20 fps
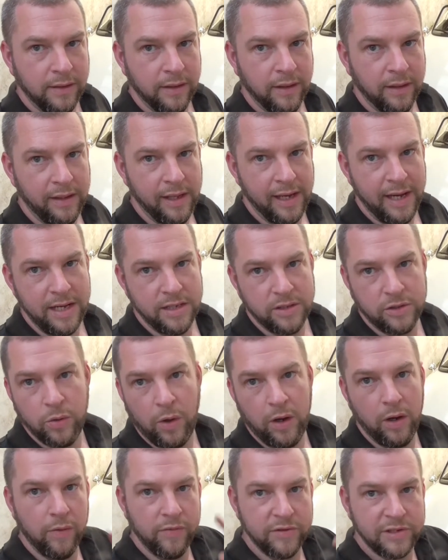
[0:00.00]
and that is
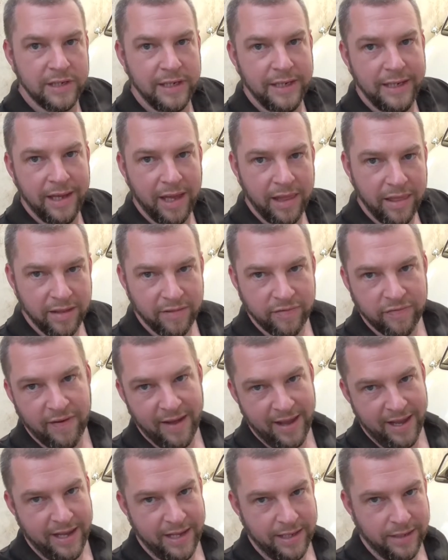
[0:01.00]
quite obviously the
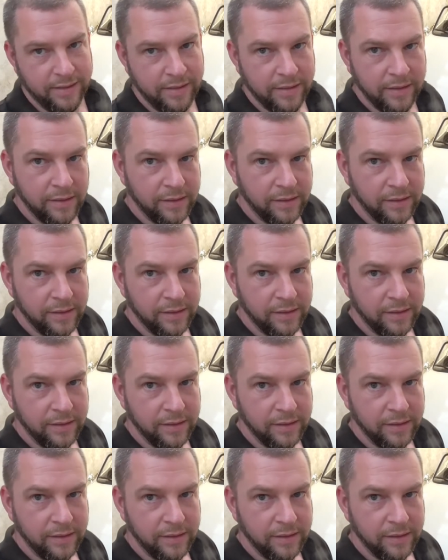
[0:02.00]
fan.